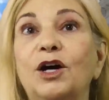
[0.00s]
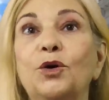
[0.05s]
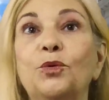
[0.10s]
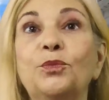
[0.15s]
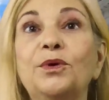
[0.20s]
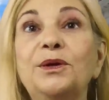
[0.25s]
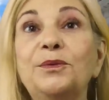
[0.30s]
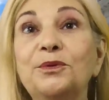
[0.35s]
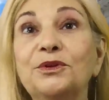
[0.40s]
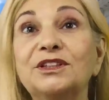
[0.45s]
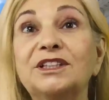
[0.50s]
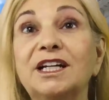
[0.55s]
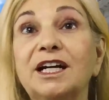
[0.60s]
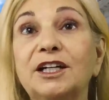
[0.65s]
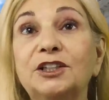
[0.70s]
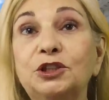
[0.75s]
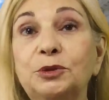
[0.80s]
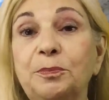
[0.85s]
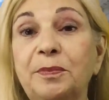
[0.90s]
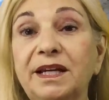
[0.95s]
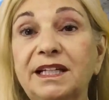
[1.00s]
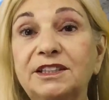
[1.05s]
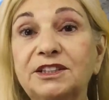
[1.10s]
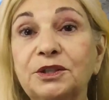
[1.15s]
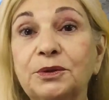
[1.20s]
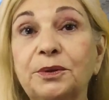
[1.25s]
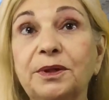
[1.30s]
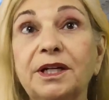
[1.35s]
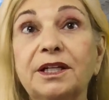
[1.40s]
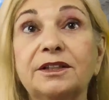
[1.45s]
We will touch base
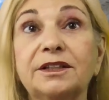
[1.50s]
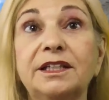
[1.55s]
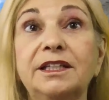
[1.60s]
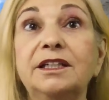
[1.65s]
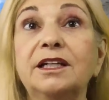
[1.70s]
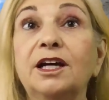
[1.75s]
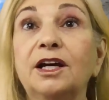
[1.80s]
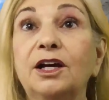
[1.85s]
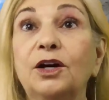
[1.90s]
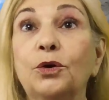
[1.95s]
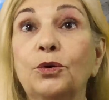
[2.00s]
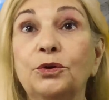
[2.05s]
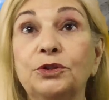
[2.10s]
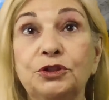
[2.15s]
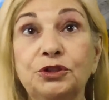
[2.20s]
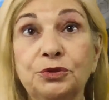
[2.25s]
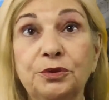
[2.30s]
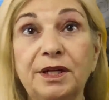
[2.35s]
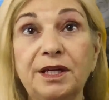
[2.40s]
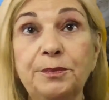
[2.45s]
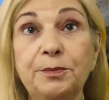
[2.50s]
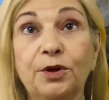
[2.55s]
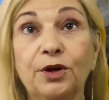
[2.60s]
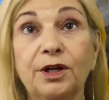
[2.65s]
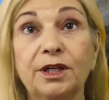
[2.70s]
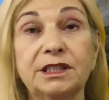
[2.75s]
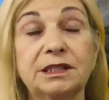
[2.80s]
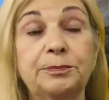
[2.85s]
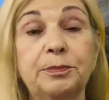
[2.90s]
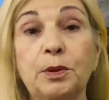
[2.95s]
quickly on
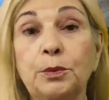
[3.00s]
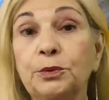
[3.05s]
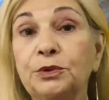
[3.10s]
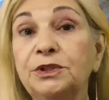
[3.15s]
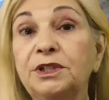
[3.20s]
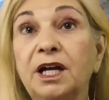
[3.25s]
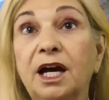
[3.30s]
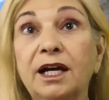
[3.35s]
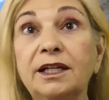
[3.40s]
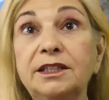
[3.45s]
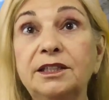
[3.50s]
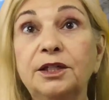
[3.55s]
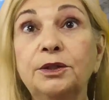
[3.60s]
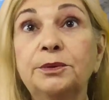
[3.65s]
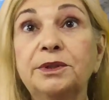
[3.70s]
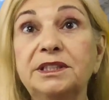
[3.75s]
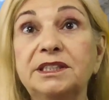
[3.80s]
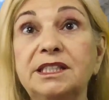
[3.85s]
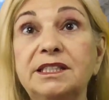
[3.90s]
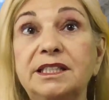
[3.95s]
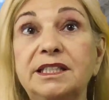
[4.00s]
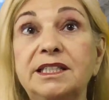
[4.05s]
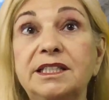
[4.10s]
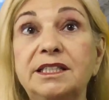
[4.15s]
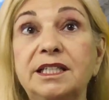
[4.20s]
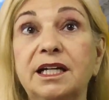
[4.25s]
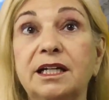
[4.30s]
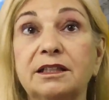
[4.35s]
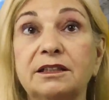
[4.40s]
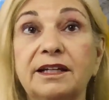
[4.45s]
trademarks, but will not go into
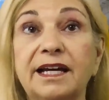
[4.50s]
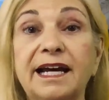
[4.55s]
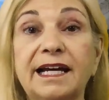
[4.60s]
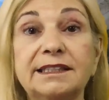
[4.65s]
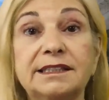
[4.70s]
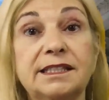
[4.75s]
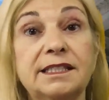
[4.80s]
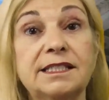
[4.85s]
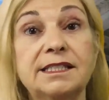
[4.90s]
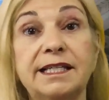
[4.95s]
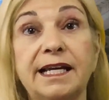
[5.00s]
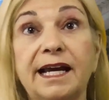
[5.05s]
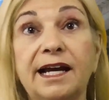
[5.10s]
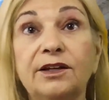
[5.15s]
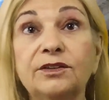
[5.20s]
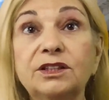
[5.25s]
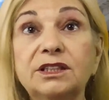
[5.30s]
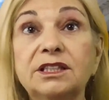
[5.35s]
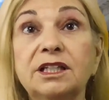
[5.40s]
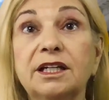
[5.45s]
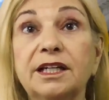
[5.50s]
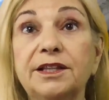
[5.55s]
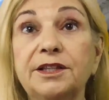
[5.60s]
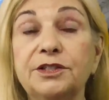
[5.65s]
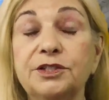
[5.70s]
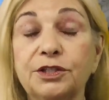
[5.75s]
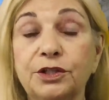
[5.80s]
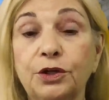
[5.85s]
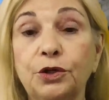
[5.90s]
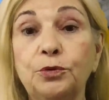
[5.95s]
detail as it is outside the
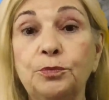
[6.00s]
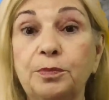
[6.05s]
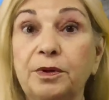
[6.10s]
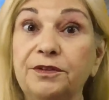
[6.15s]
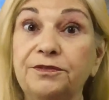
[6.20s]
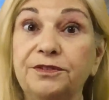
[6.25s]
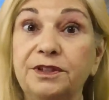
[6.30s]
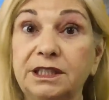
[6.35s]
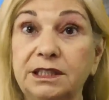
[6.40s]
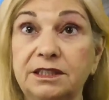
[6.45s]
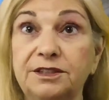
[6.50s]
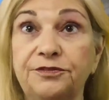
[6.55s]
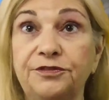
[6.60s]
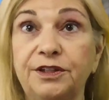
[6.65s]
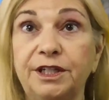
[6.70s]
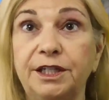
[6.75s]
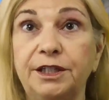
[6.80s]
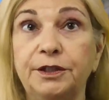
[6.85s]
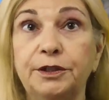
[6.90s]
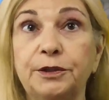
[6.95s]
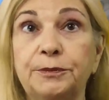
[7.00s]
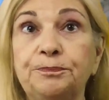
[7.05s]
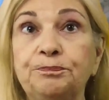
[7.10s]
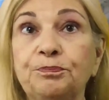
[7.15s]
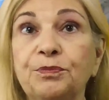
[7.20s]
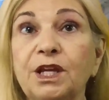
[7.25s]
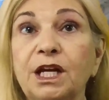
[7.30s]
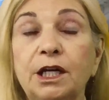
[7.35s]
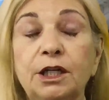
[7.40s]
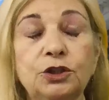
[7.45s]
scope of this video.
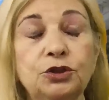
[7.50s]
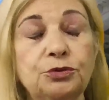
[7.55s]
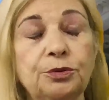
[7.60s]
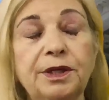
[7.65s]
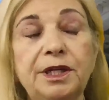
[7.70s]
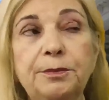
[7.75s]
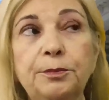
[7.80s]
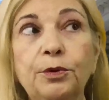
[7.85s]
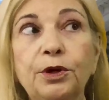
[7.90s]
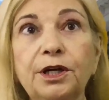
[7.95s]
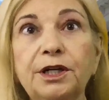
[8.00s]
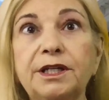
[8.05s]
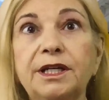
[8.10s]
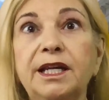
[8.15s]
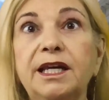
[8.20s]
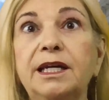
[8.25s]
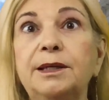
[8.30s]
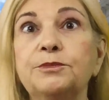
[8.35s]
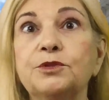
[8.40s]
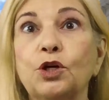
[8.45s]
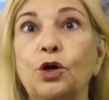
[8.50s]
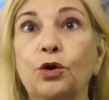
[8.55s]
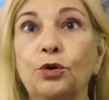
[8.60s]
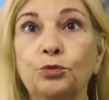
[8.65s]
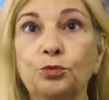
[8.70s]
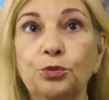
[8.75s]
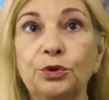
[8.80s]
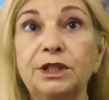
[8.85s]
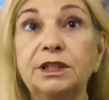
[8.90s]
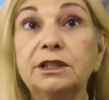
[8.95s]
Trademark names are
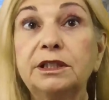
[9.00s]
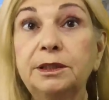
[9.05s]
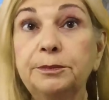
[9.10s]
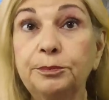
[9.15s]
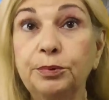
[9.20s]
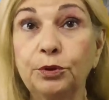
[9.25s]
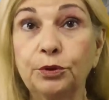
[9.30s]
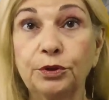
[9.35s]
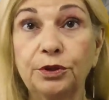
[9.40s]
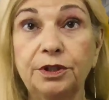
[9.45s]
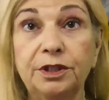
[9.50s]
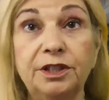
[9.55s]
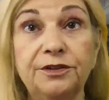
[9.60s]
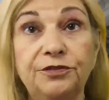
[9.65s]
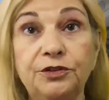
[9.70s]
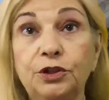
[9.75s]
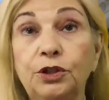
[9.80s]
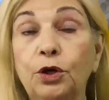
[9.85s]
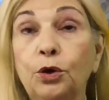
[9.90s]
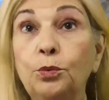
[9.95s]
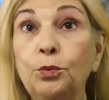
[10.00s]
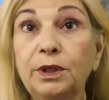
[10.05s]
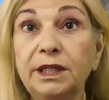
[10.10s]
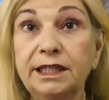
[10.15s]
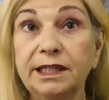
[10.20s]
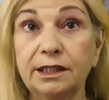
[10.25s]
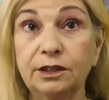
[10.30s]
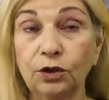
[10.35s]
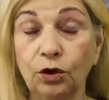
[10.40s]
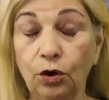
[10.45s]
really important if you don't want to
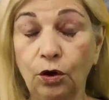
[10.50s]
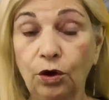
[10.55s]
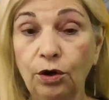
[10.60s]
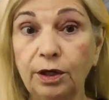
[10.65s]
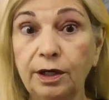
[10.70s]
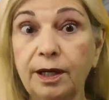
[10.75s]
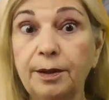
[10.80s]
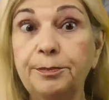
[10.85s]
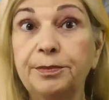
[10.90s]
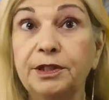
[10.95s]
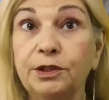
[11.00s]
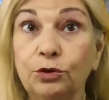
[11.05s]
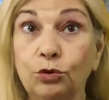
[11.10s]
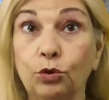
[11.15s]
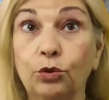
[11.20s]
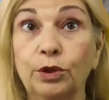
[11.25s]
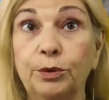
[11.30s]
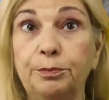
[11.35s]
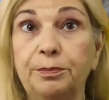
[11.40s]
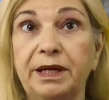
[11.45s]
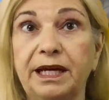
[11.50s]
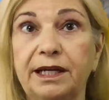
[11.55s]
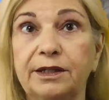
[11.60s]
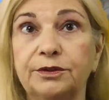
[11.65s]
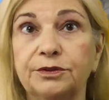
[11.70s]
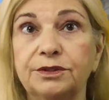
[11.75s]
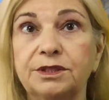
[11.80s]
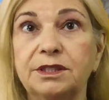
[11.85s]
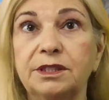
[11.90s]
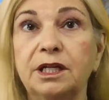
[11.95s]
get caught up in court
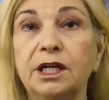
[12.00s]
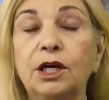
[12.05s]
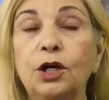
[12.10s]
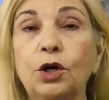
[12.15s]
battles.